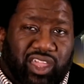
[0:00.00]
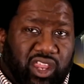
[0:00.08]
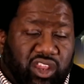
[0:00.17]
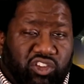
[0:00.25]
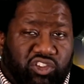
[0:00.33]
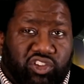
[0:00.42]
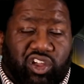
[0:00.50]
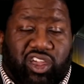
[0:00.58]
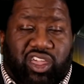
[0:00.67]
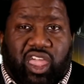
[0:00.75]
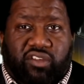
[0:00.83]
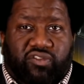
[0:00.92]
dead in the
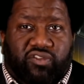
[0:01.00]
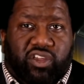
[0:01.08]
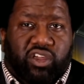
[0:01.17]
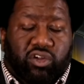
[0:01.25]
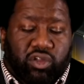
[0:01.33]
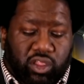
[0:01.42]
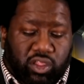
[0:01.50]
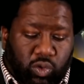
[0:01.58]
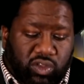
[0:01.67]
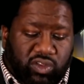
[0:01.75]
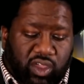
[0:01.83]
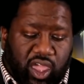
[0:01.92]
sugarcane field in
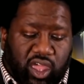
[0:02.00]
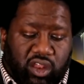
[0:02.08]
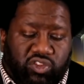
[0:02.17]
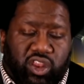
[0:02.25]
Louisiana.